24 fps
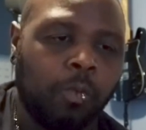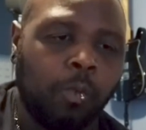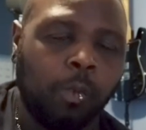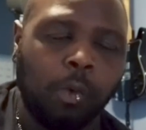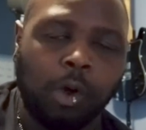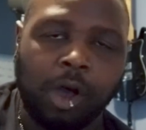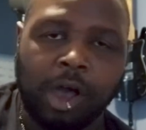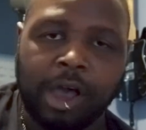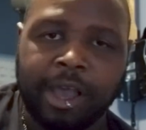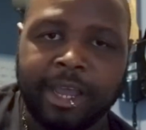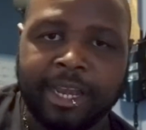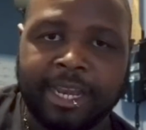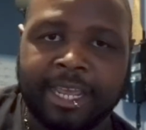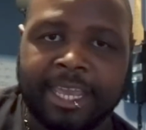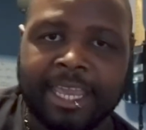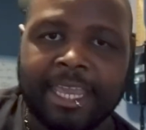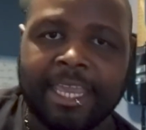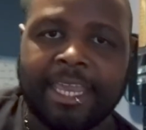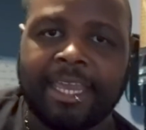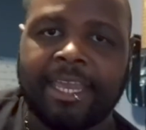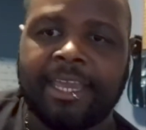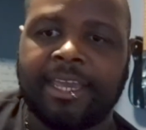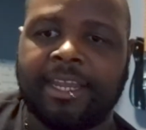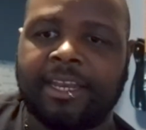one
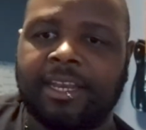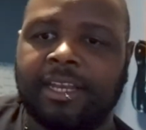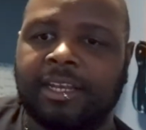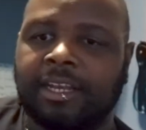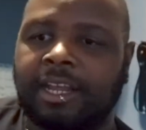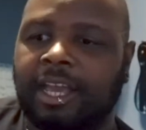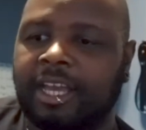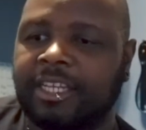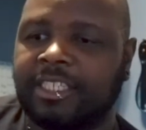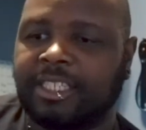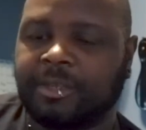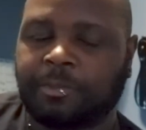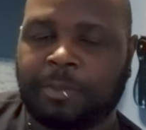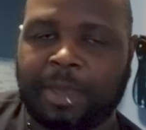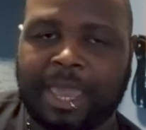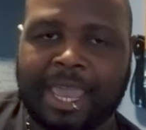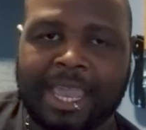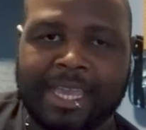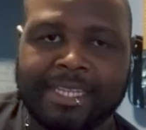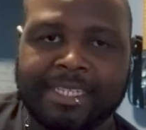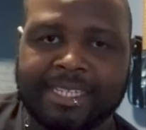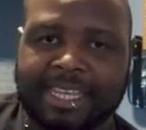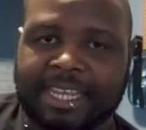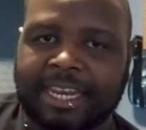in a
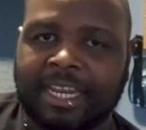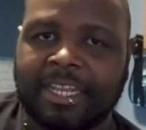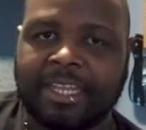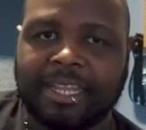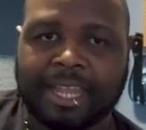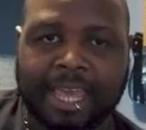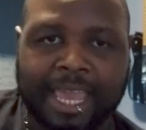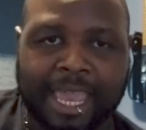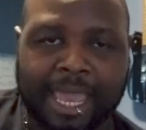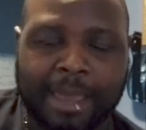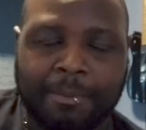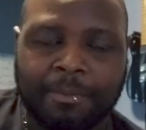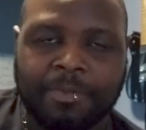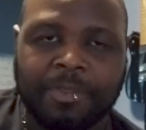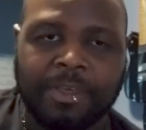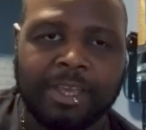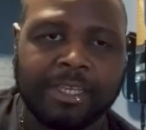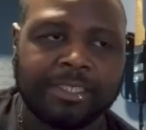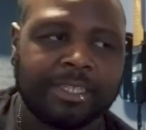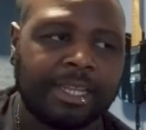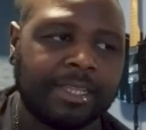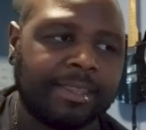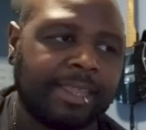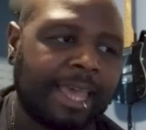space, in a lamp,
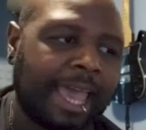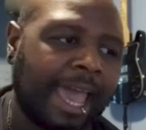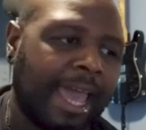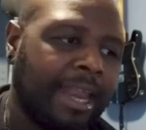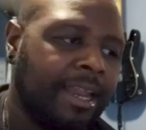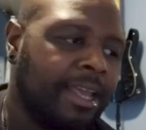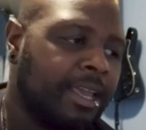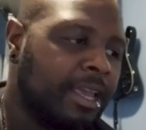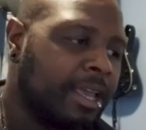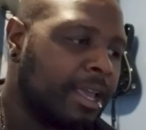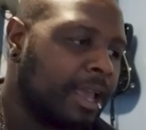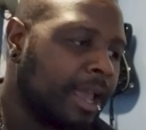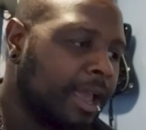things like that,